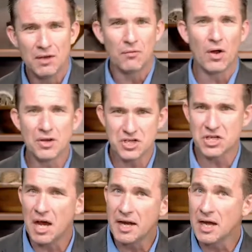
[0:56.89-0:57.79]
for our
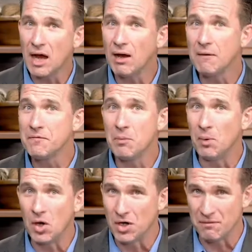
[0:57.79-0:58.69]
study of the
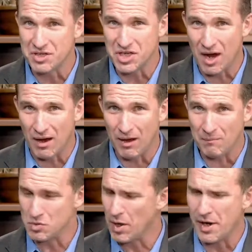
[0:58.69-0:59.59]
book of
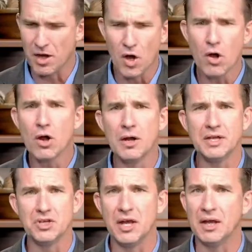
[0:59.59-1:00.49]
Psalms. What an
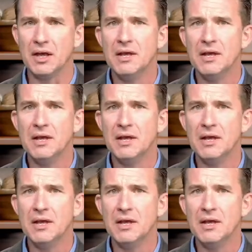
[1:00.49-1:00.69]
encouraging